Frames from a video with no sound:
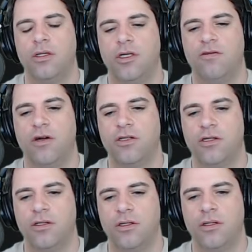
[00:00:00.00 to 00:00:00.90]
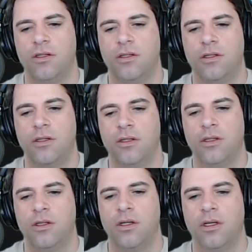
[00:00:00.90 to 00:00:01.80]
destructor
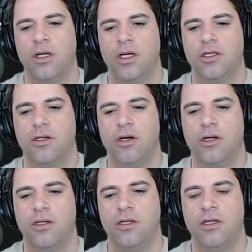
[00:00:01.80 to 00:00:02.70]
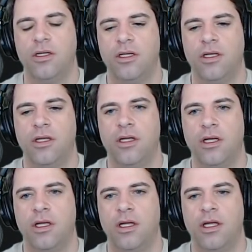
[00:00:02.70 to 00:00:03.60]
is called
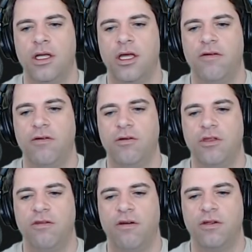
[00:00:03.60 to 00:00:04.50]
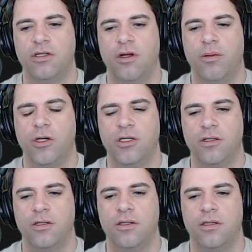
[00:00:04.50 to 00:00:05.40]
if you dereference a null pointer?